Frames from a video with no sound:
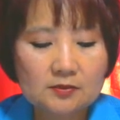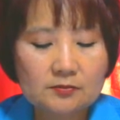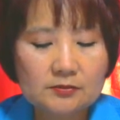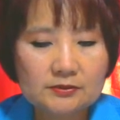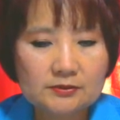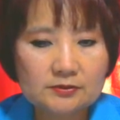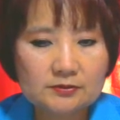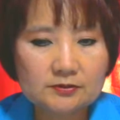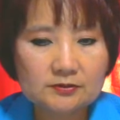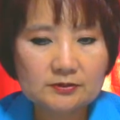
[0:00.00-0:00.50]

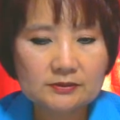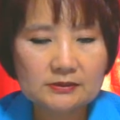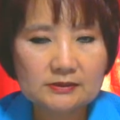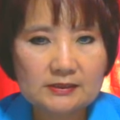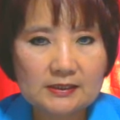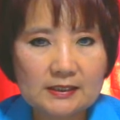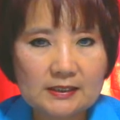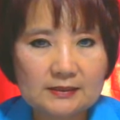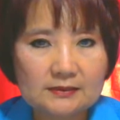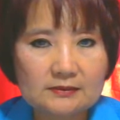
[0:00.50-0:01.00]

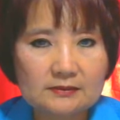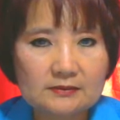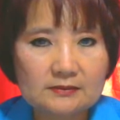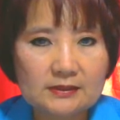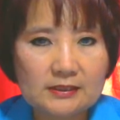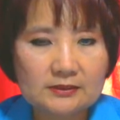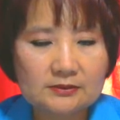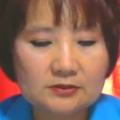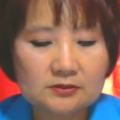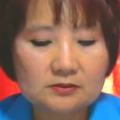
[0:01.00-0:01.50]
research at the
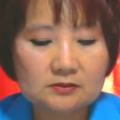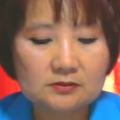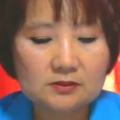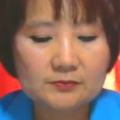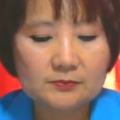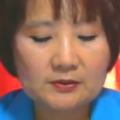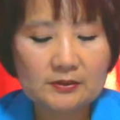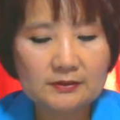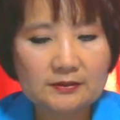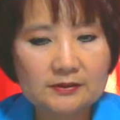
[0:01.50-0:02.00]
National
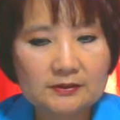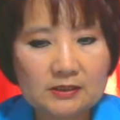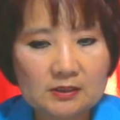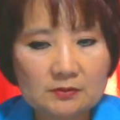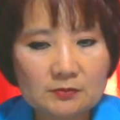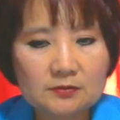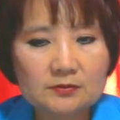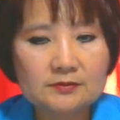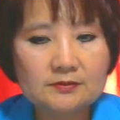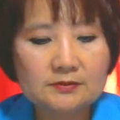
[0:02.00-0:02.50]
American
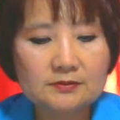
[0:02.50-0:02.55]
Chemical